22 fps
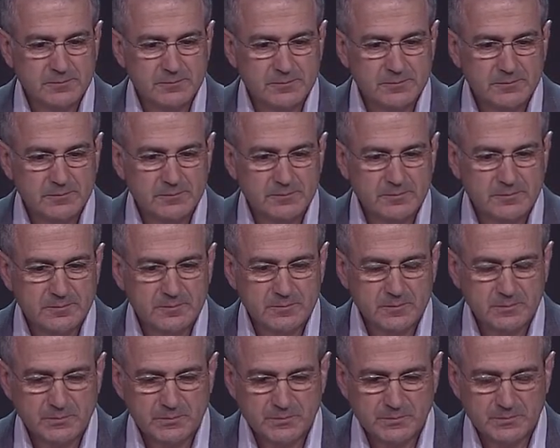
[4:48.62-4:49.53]

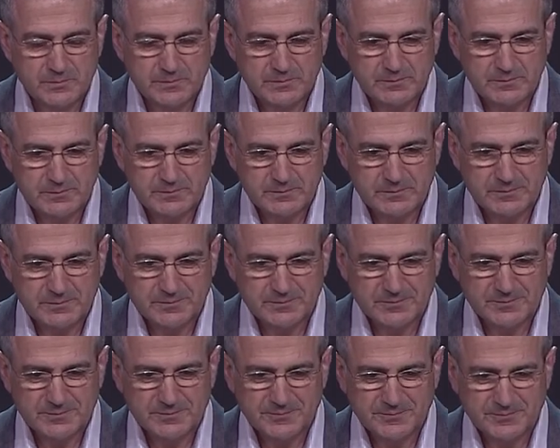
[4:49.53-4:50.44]

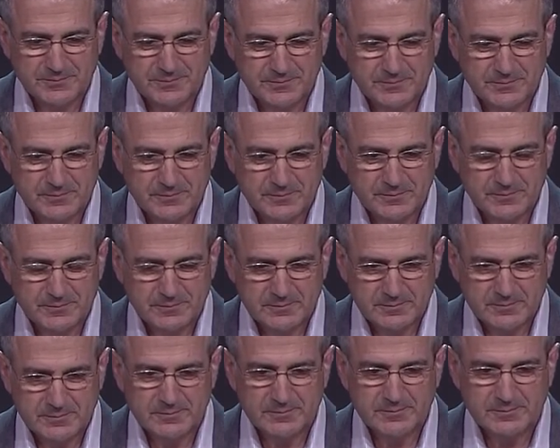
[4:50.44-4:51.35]

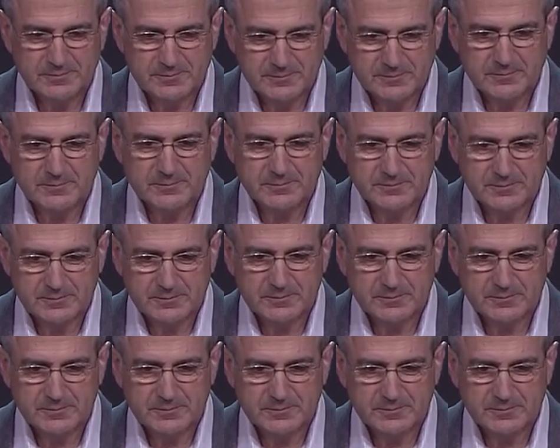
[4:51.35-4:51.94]
(not speaking)